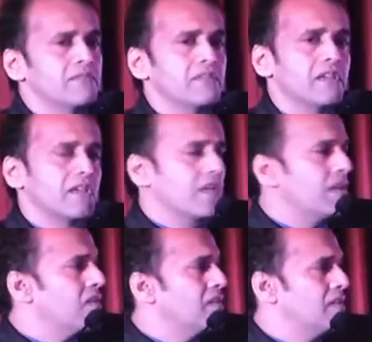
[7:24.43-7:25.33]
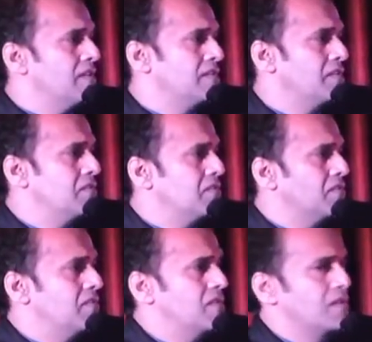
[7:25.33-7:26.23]
we cannot achieve
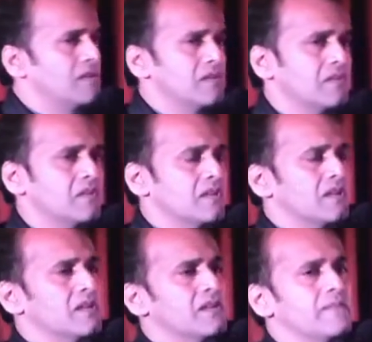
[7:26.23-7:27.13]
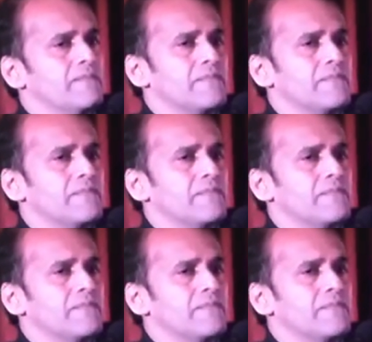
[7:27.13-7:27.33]
total,